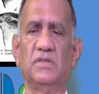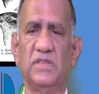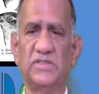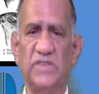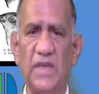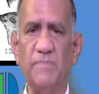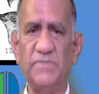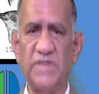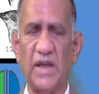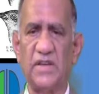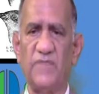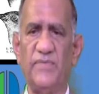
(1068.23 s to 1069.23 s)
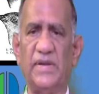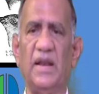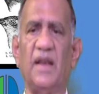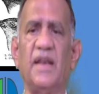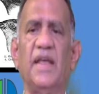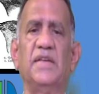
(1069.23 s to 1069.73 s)
the same
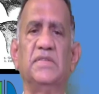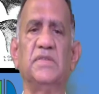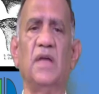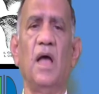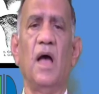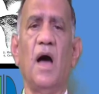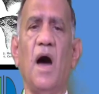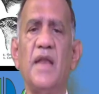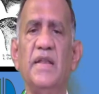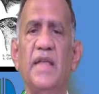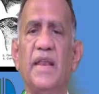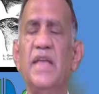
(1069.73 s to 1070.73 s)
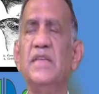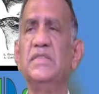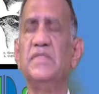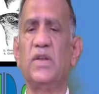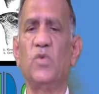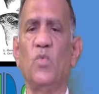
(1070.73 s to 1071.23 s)
geographical range, or in a
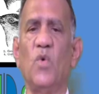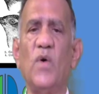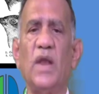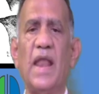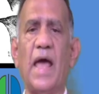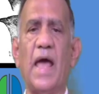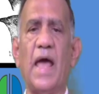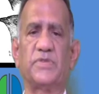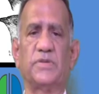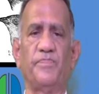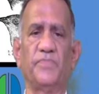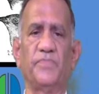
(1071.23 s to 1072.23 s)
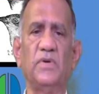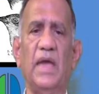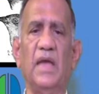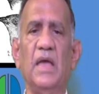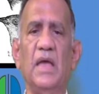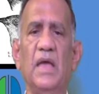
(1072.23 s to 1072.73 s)
range that overlaps.
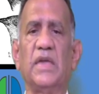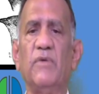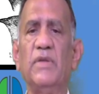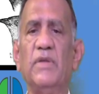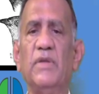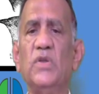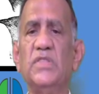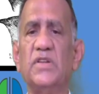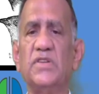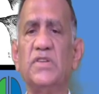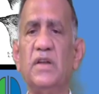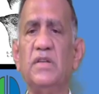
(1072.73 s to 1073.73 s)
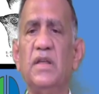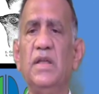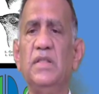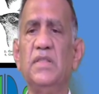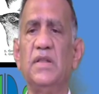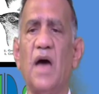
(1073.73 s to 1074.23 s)
Okay, even though the
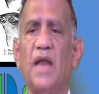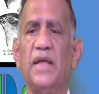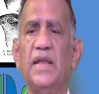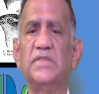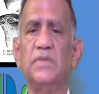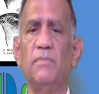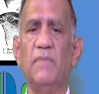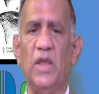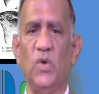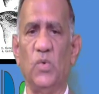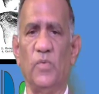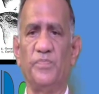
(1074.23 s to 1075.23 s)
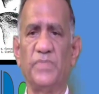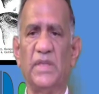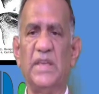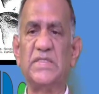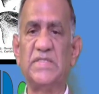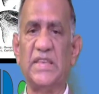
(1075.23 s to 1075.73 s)
territory that the organism live
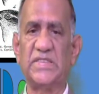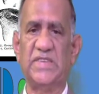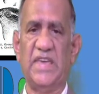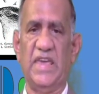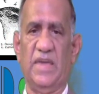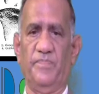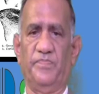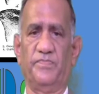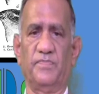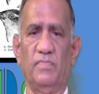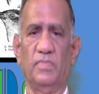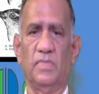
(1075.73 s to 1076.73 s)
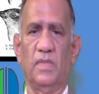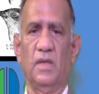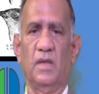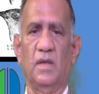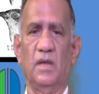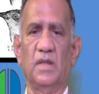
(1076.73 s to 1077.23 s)
is the same,
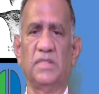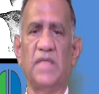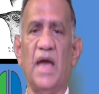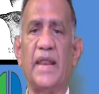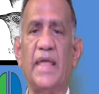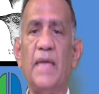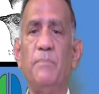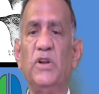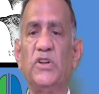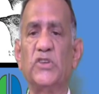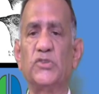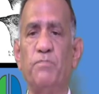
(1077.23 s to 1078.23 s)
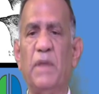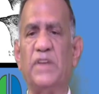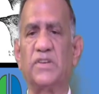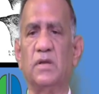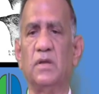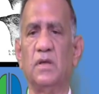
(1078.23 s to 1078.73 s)
they are able to
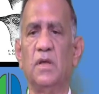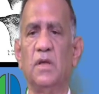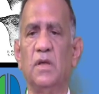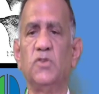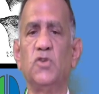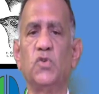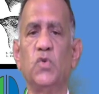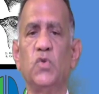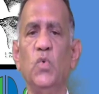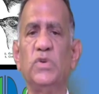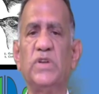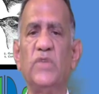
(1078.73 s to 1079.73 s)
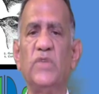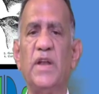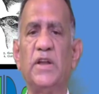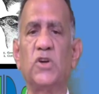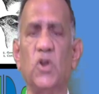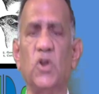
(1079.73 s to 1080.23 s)
split into two
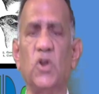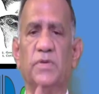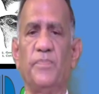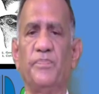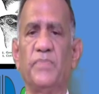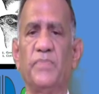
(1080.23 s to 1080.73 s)
different groups